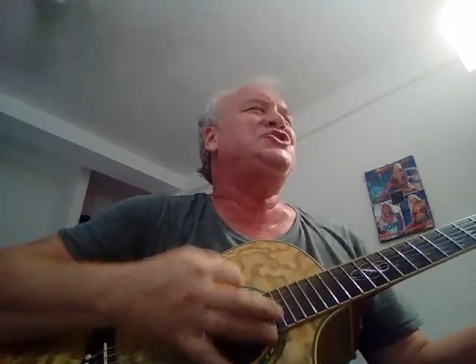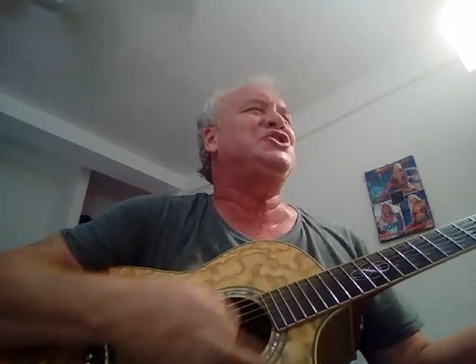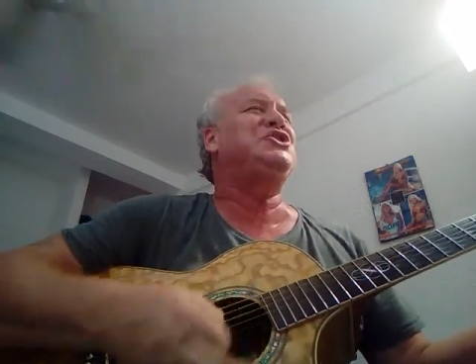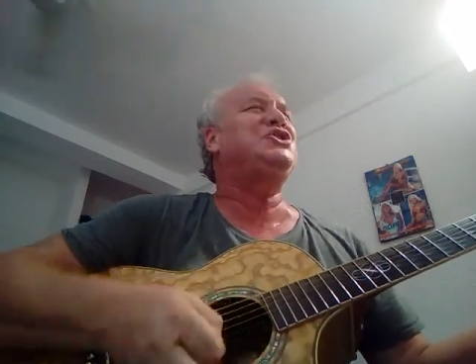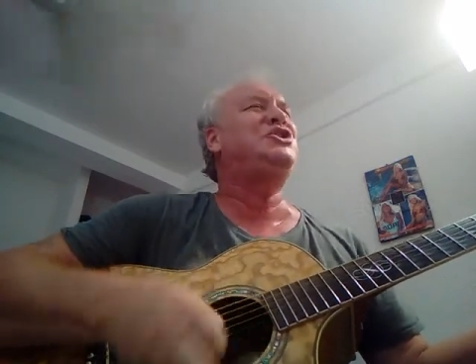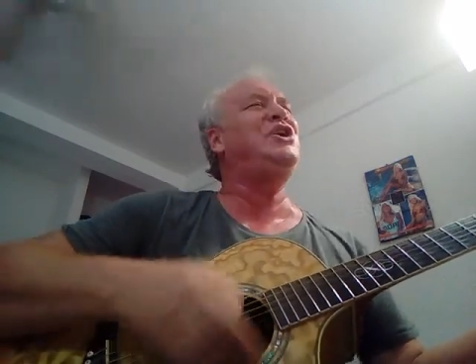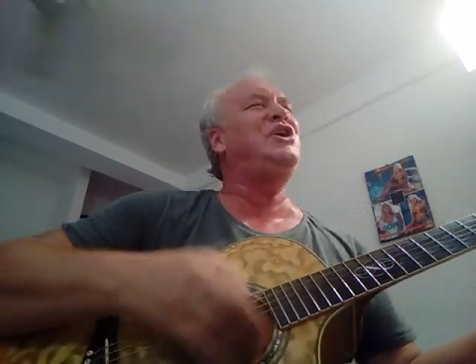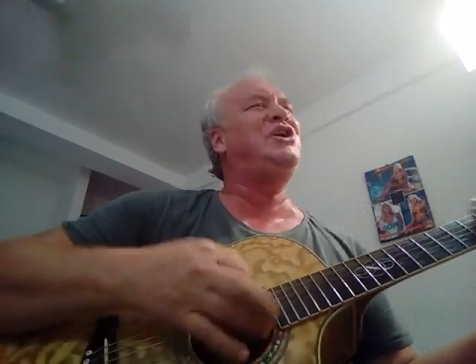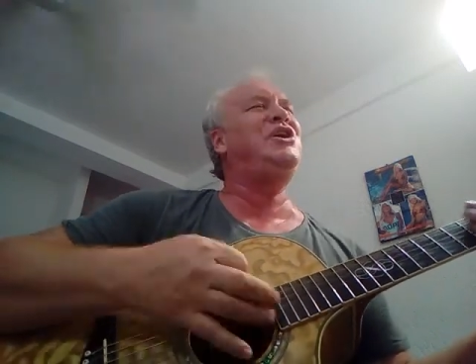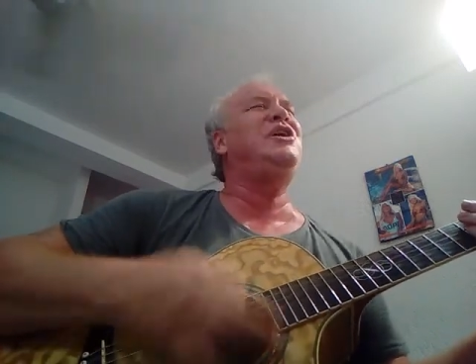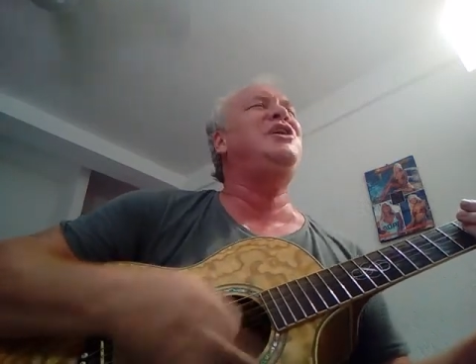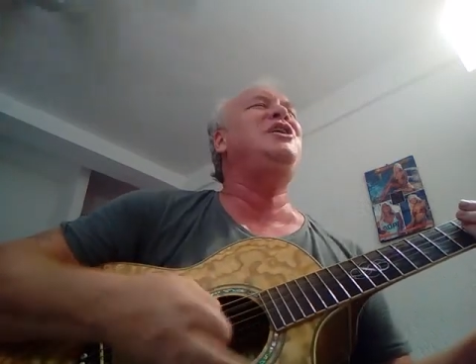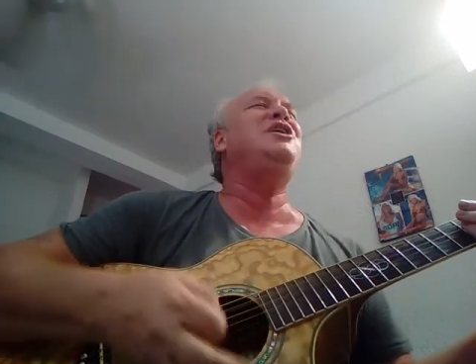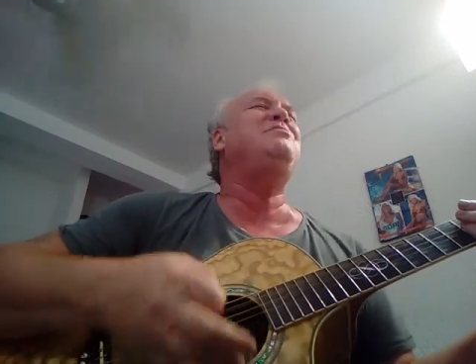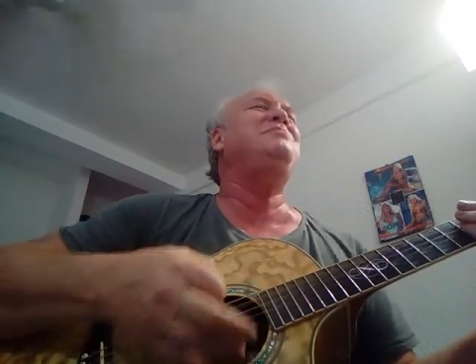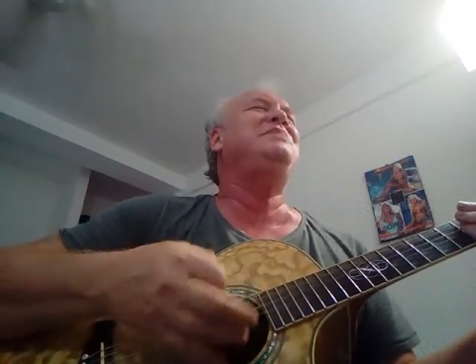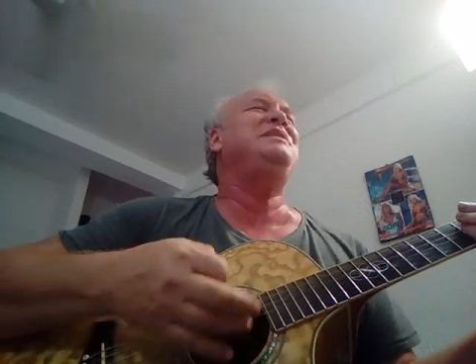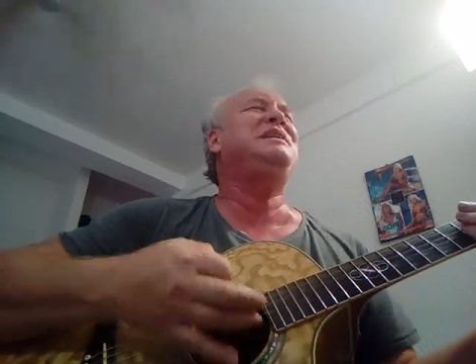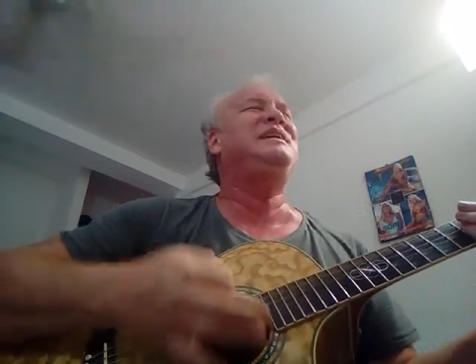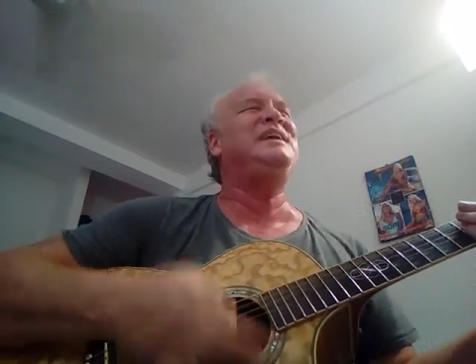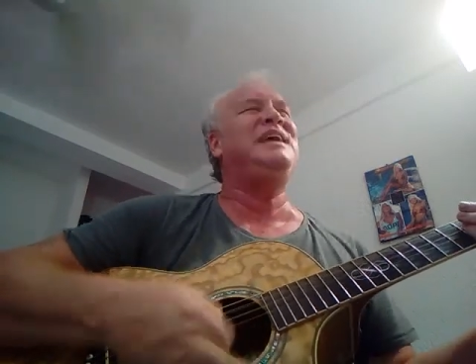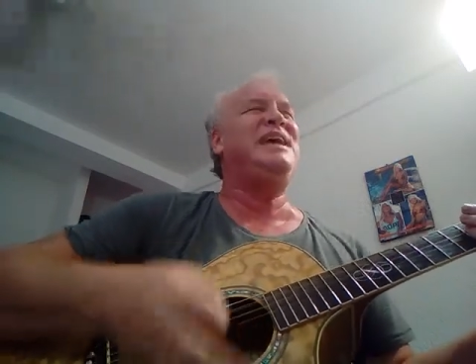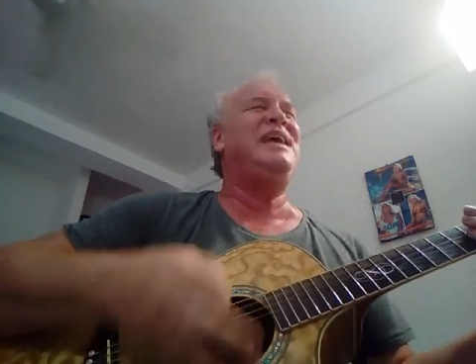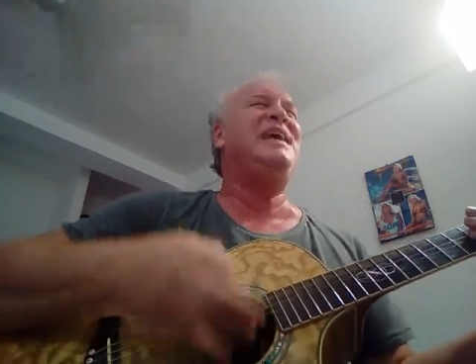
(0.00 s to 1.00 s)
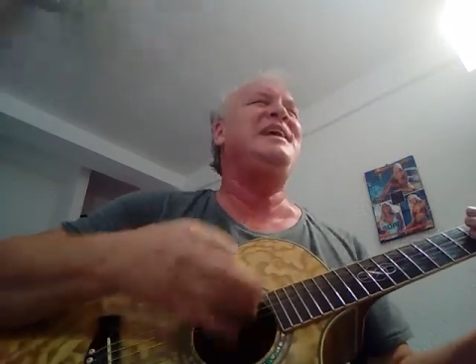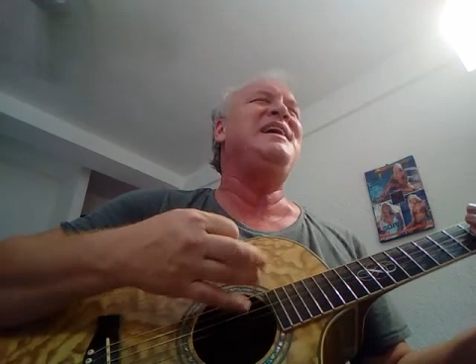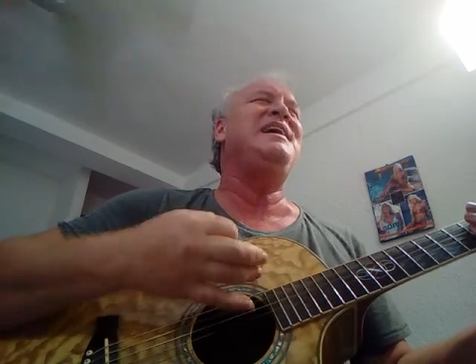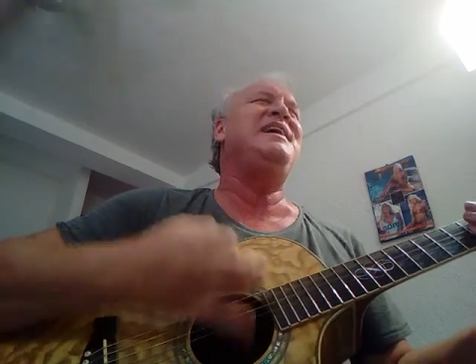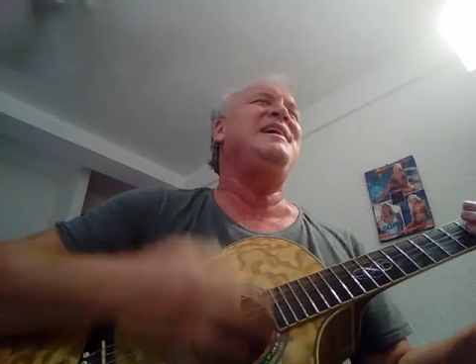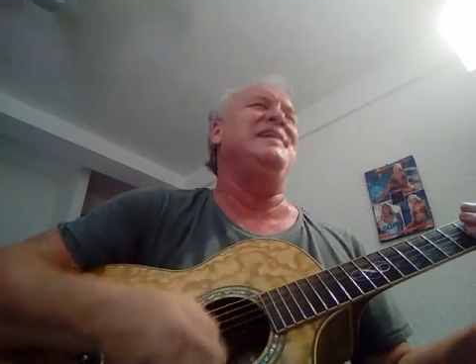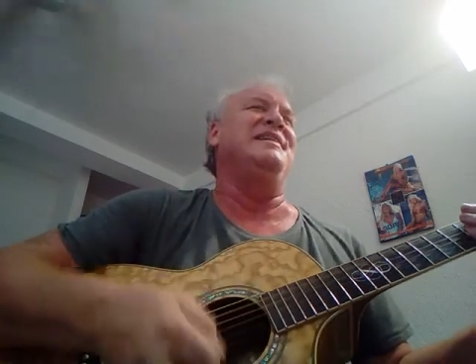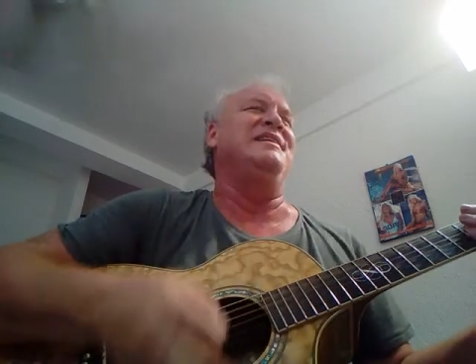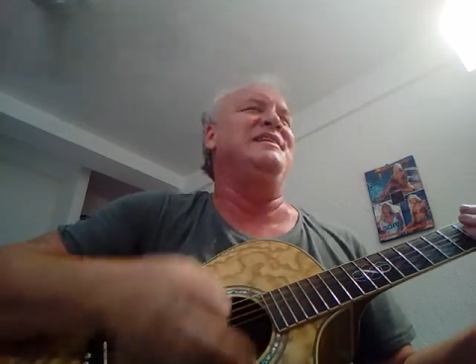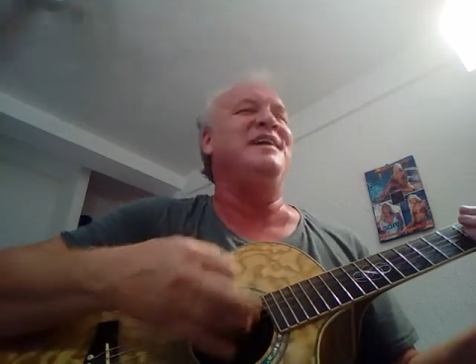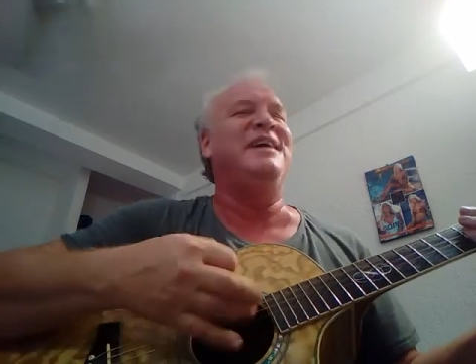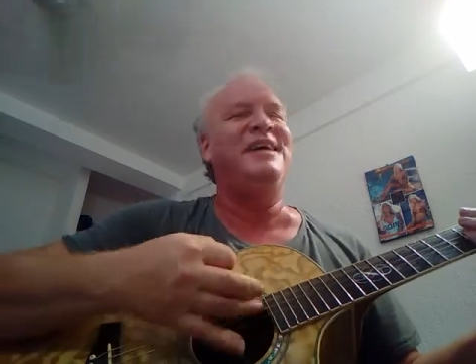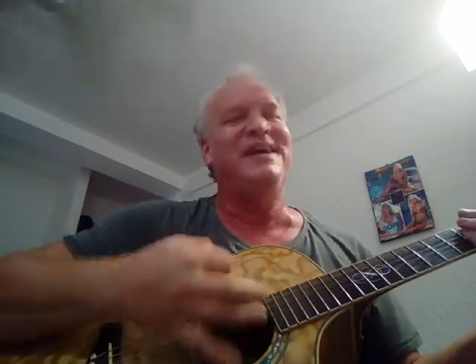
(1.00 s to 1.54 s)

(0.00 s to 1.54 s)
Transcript: should come again,